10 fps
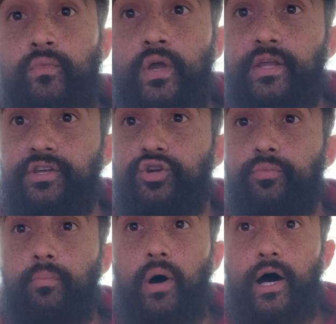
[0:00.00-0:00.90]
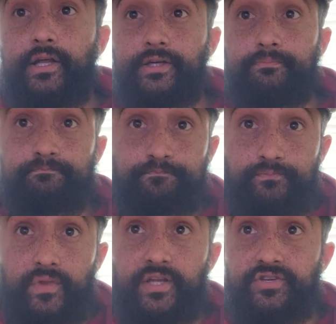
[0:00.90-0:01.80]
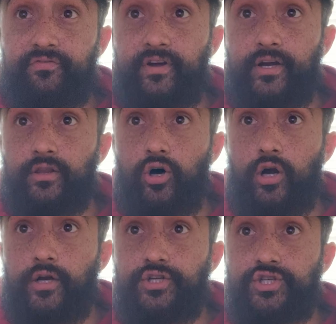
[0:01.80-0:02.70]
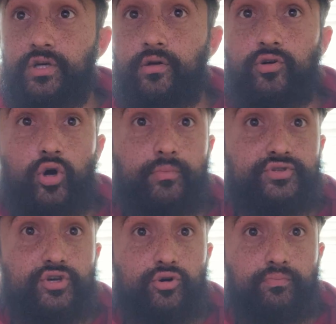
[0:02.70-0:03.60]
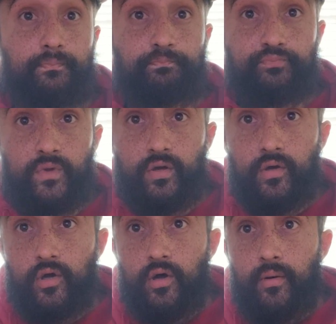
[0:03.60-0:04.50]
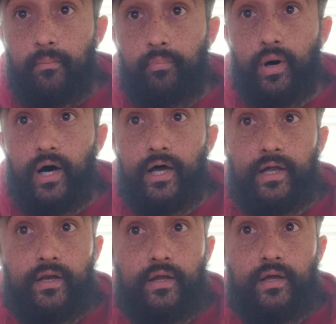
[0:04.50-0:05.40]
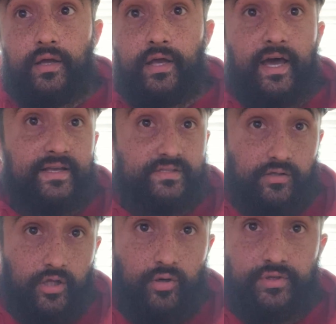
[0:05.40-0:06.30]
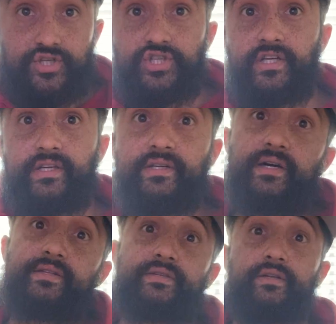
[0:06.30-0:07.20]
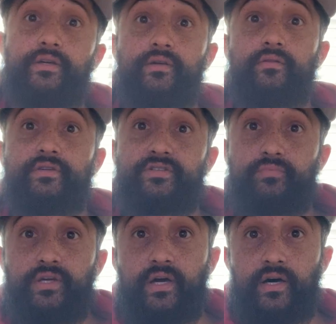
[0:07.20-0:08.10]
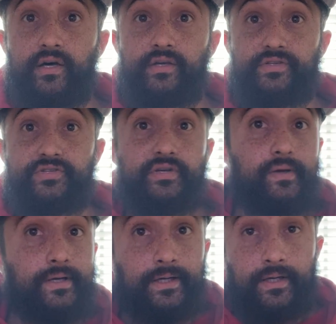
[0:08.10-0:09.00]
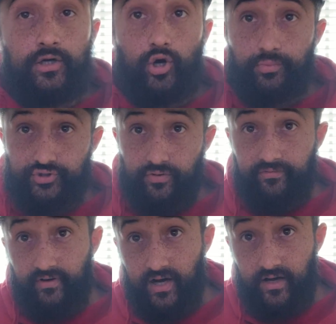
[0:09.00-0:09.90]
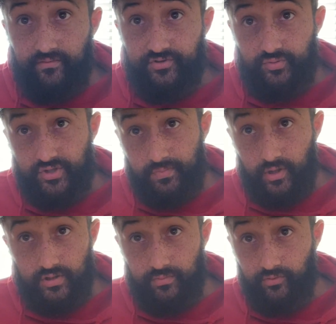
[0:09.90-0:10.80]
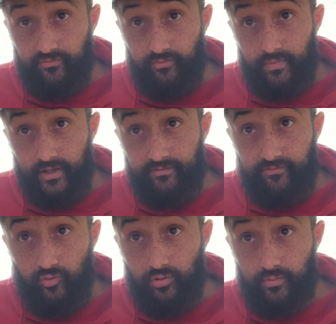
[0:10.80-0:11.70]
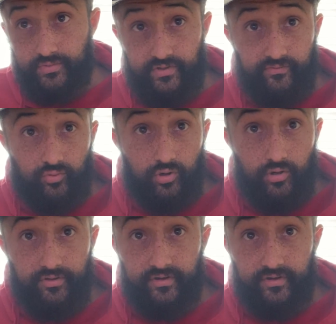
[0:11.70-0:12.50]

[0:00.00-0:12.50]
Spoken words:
in the human body, it's a very large chromosome, but it has the lowest gene density. This is because chromosome 5 is responsible for many forms of growth